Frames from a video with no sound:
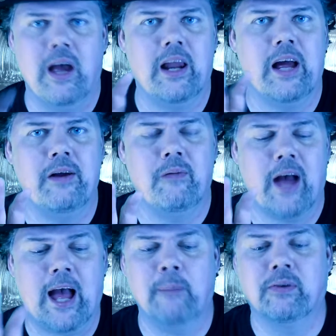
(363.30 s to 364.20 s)
And I
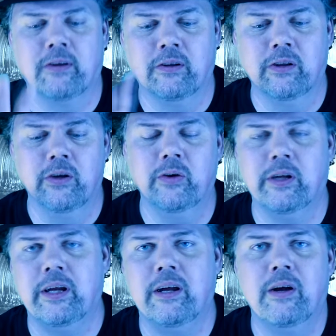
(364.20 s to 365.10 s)

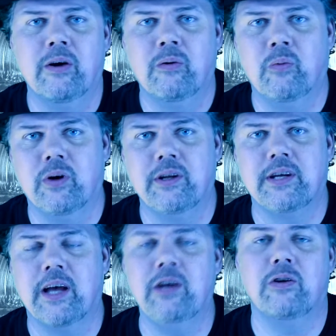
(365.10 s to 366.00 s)
absolutely would
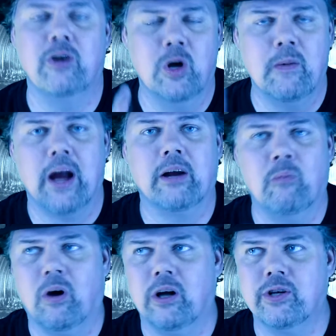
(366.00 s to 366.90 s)
tell you to go back
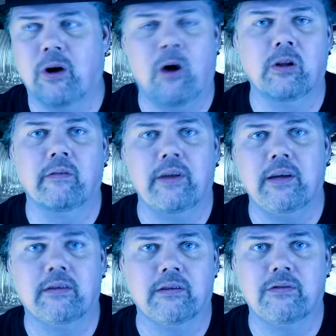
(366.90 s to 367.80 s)
and watch all of
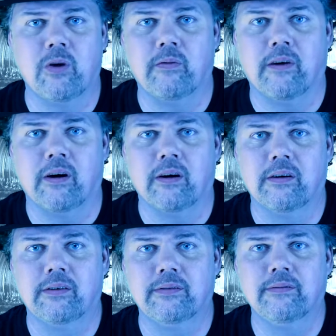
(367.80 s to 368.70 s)
these so far.
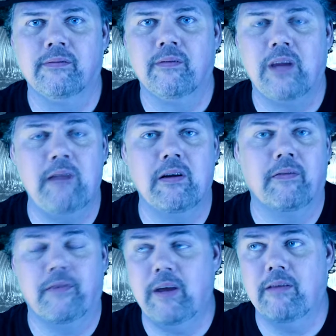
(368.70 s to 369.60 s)
Even
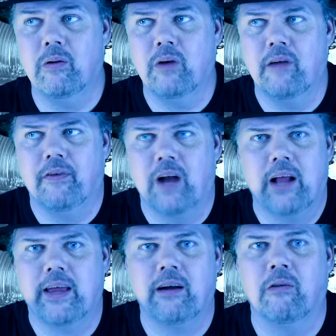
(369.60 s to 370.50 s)
though they're
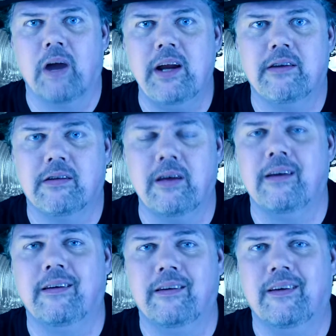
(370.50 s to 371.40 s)
not that great,
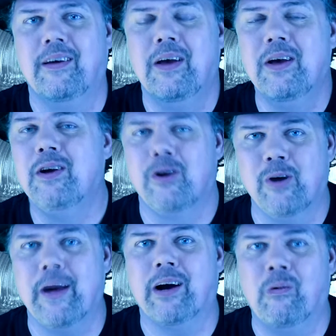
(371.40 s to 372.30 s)

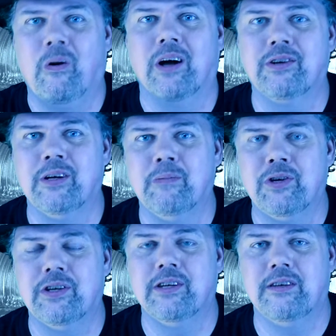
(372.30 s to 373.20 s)
go back and watch them
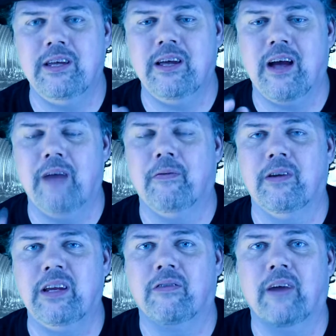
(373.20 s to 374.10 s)
just to see the
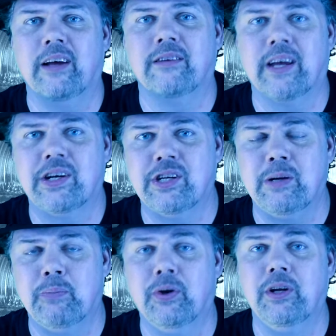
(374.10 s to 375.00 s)
effort these fans
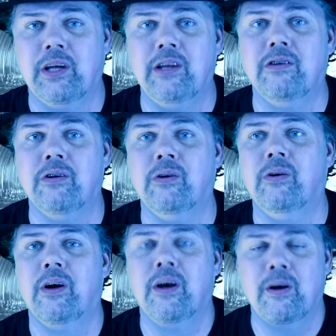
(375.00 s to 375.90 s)
actually put
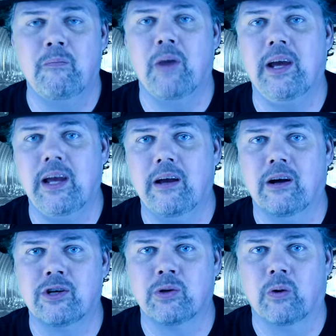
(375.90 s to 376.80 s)
into making
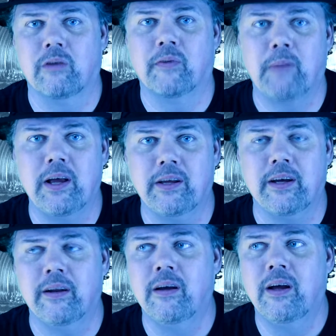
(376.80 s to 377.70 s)
a short from
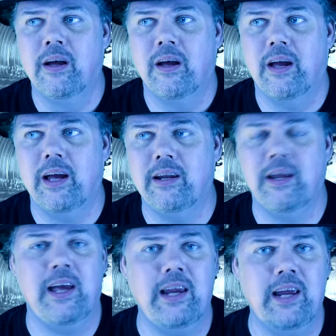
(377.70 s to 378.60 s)
Alien.
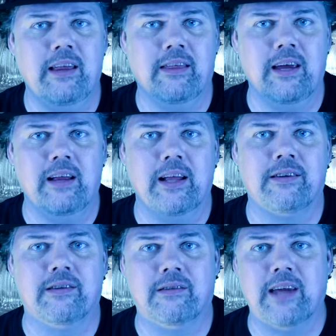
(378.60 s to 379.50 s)
And anything
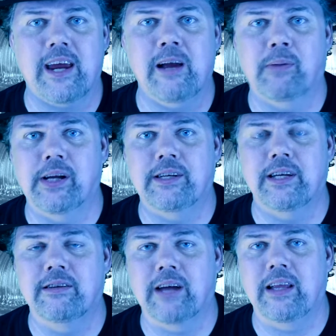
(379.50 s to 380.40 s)
that's taking place
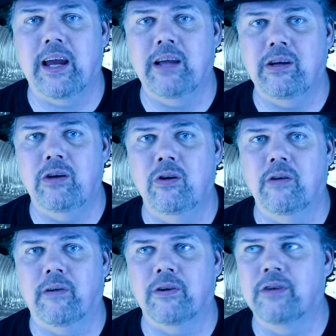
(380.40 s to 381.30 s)
inside the Alien
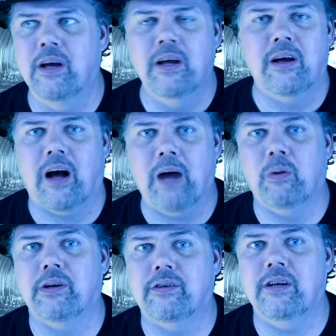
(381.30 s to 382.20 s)
universe, I
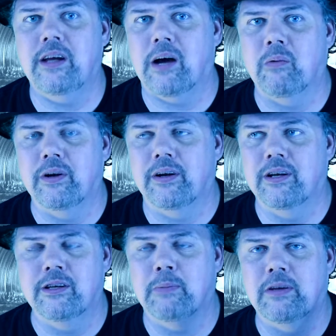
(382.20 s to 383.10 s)
want to see. I want to,
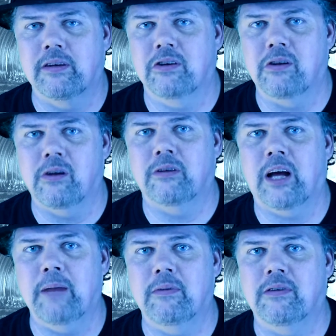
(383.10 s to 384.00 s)
because it's been such a long
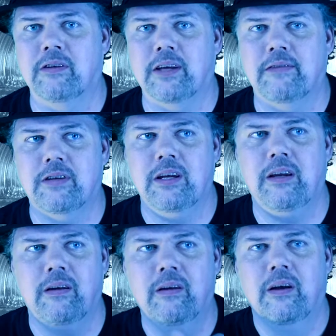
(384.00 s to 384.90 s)
time since I've
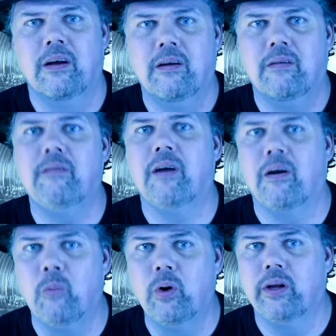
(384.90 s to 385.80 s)
seen
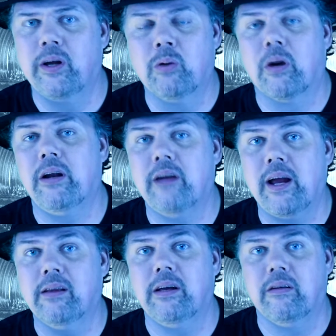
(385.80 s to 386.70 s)
a really great
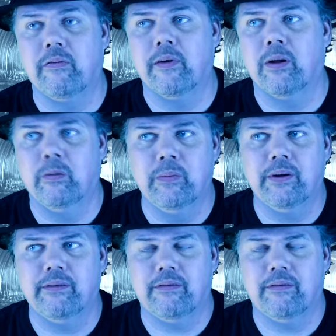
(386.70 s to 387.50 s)
Alien film.